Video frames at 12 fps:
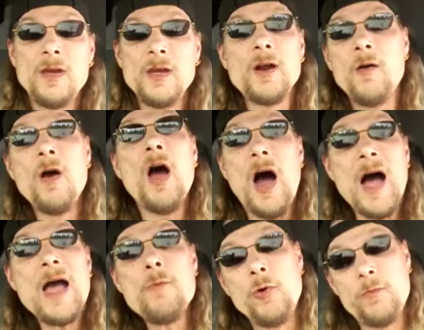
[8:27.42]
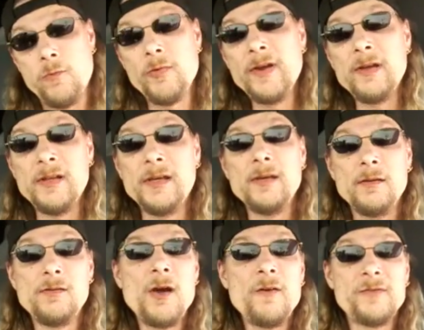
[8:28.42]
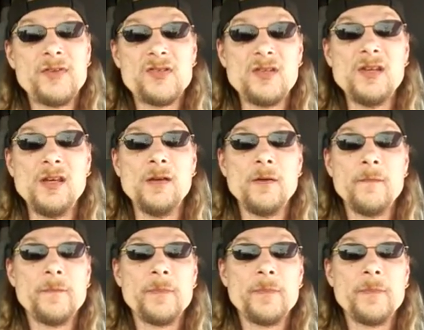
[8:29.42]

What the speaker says: I would really love to see